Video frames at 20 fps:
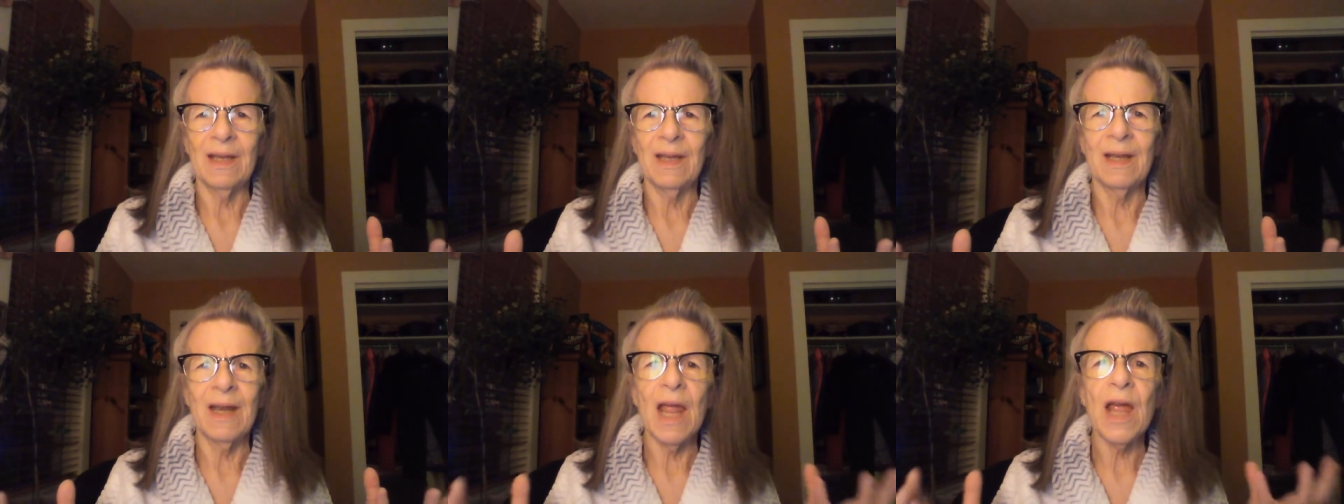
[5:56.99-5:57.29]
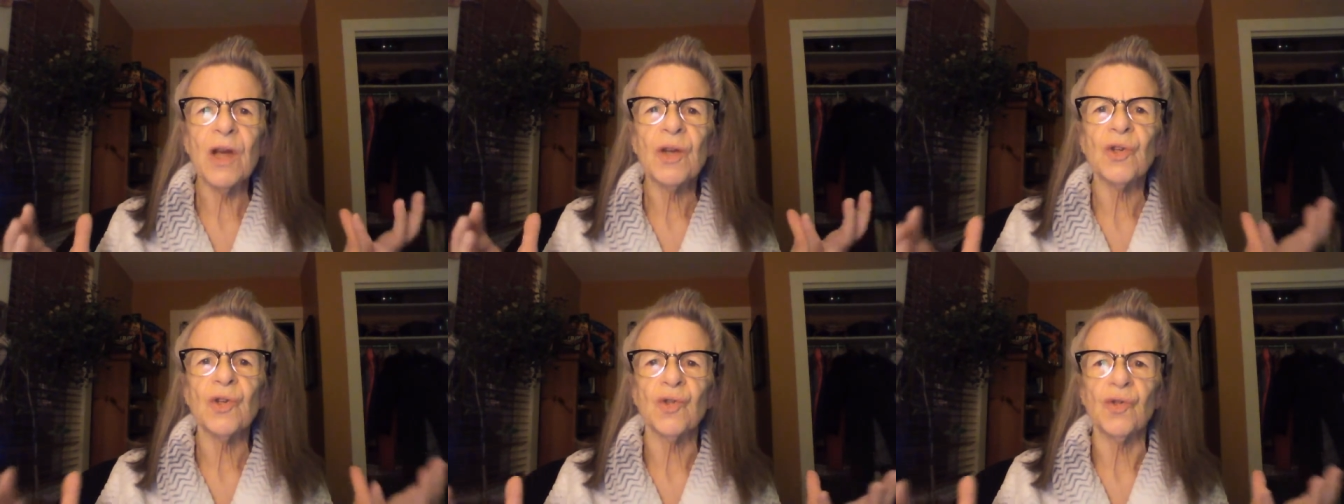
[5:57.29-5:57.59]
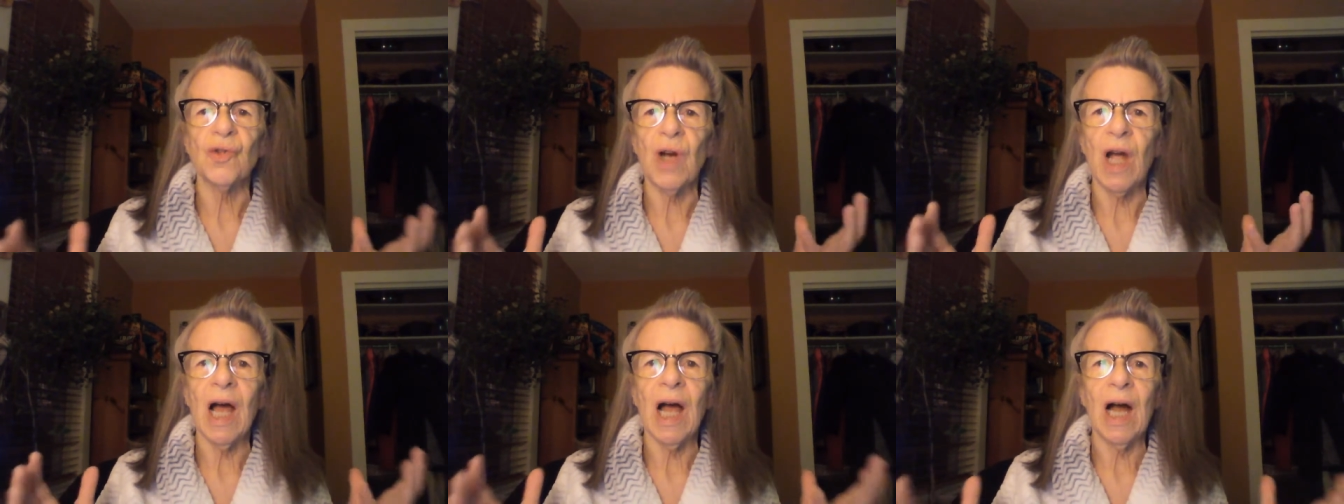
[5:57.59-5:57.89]
an
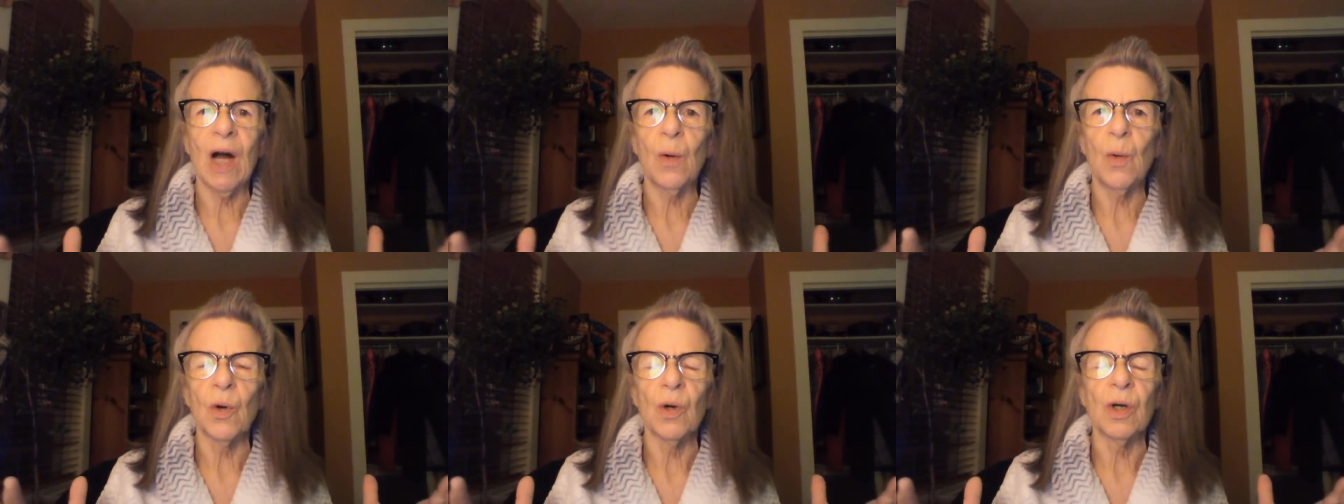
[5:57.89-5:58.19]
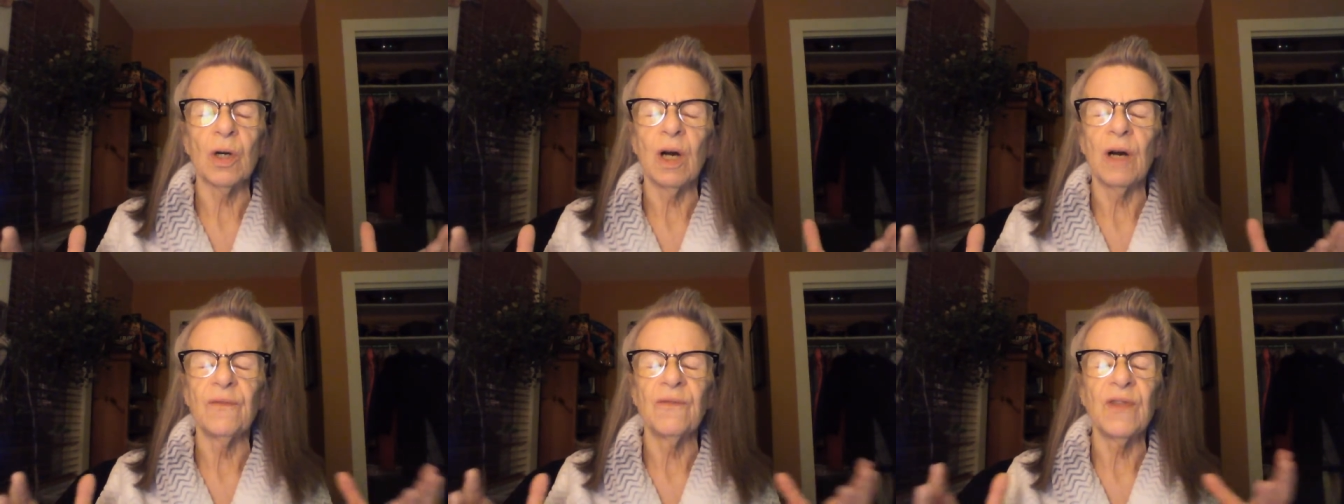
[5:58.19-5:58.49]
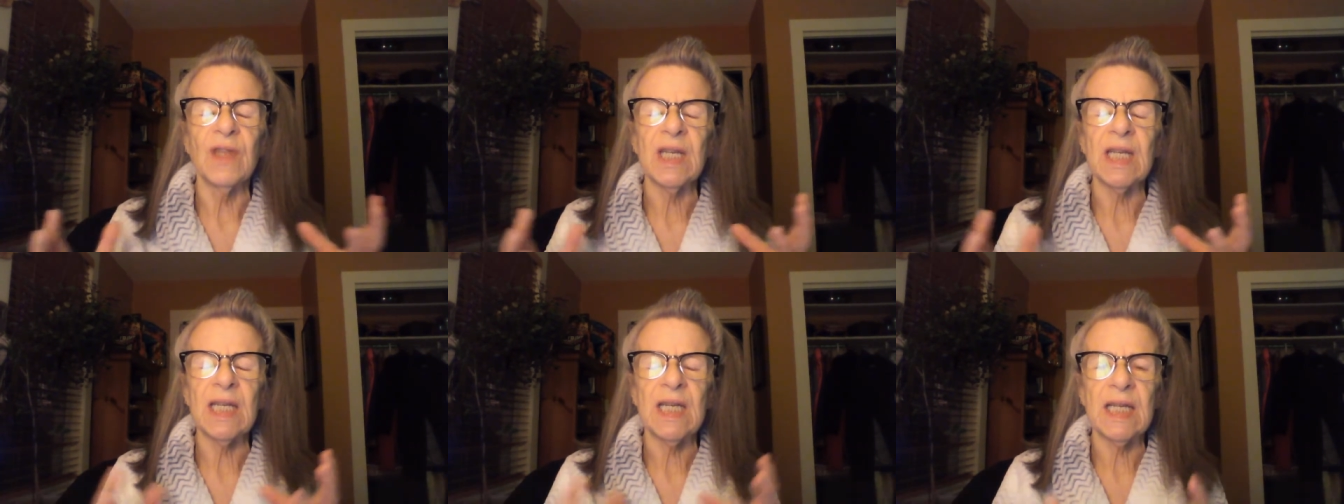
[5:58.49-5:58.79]
extra hour
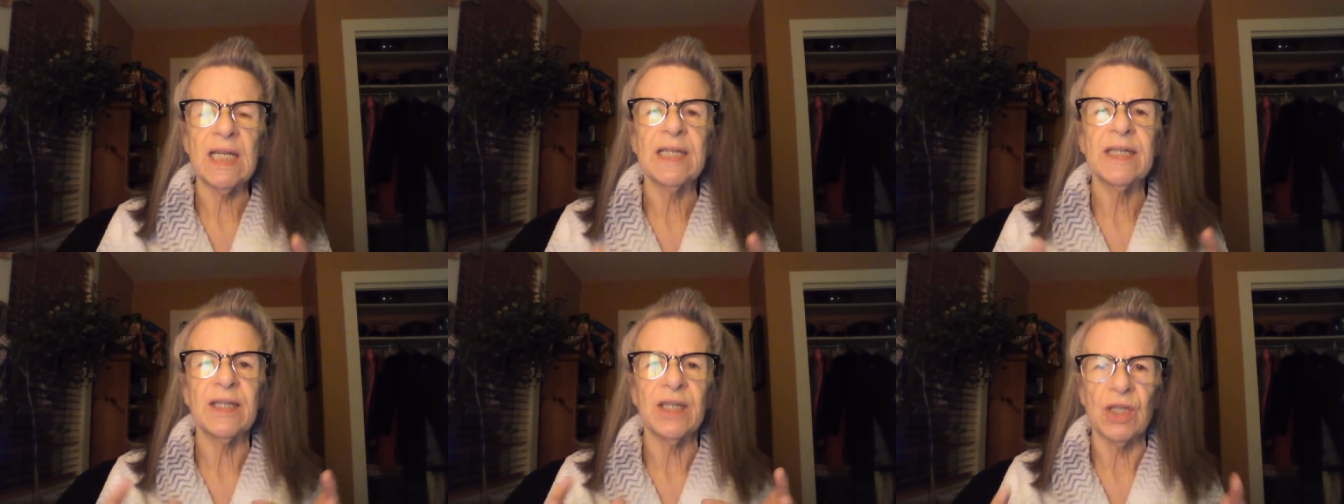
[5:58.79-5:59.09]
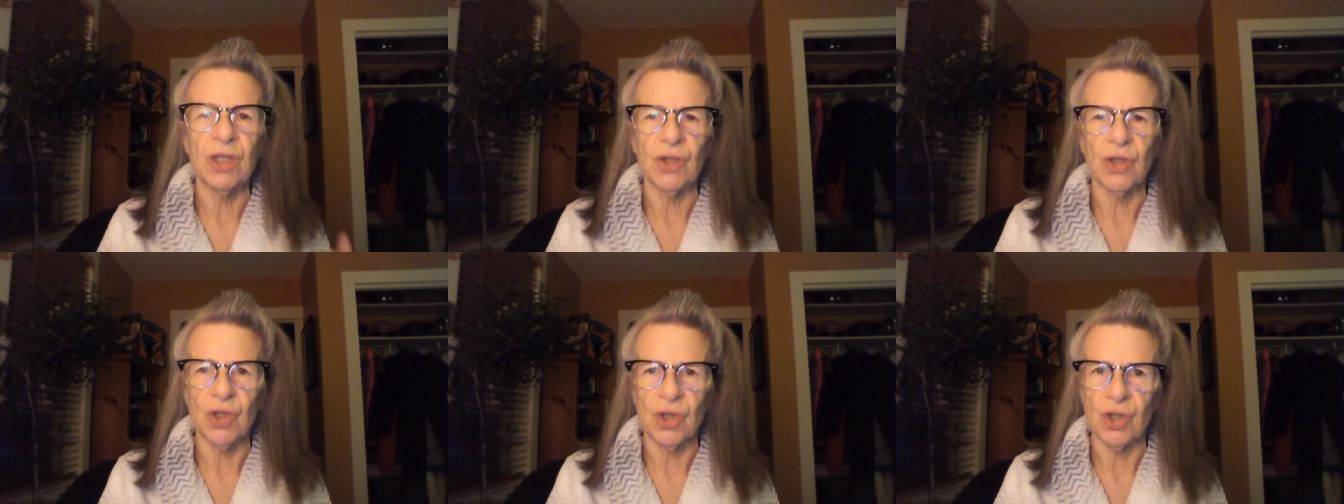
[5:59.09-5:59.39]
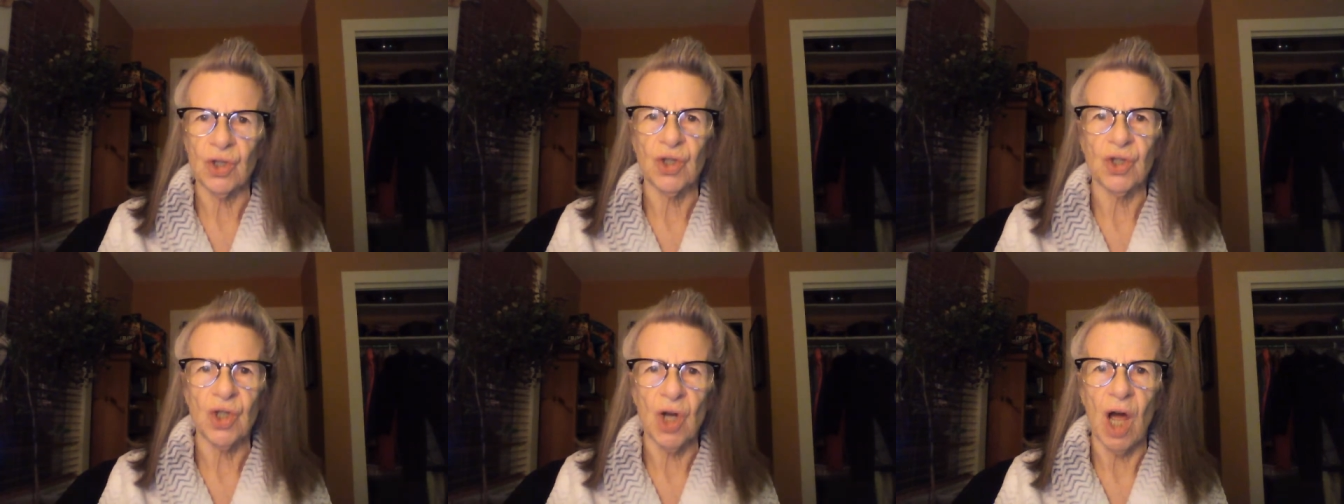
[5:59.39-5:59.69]
of the
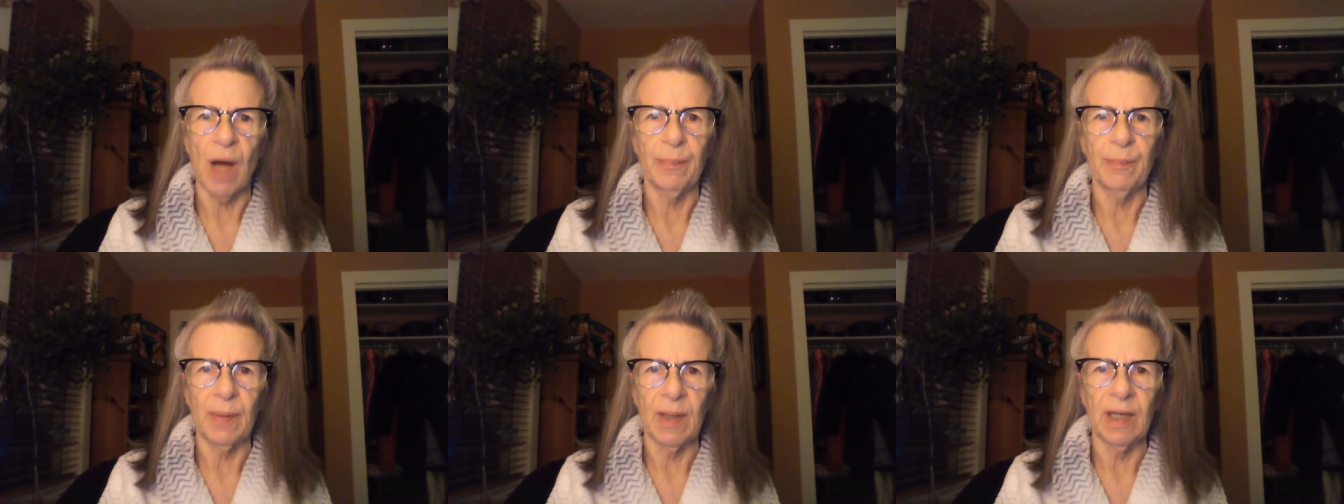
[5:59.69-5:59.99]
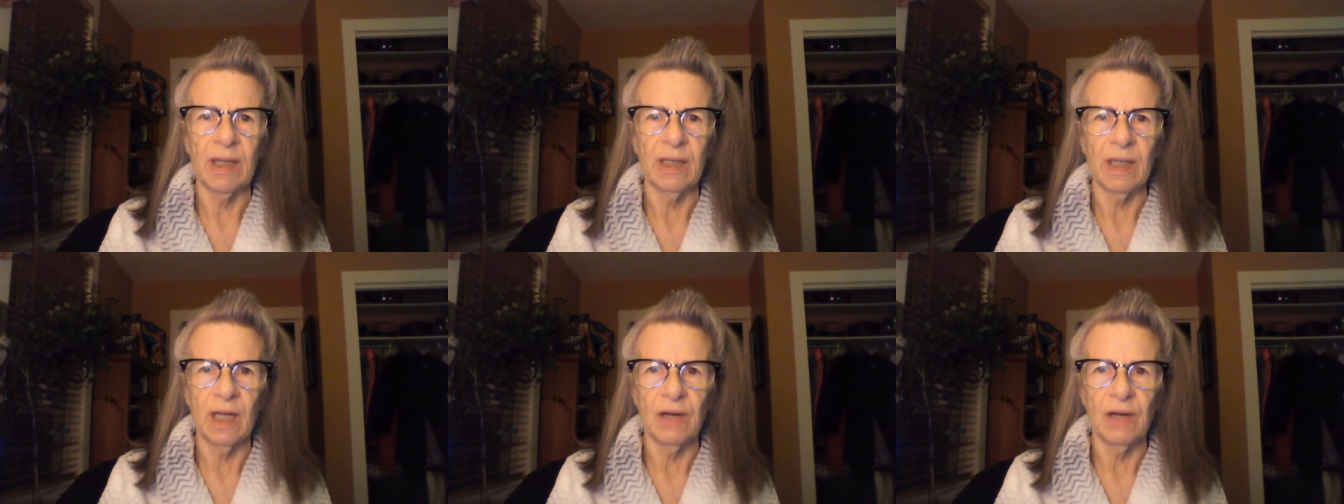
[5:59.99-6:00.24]
easiest shop i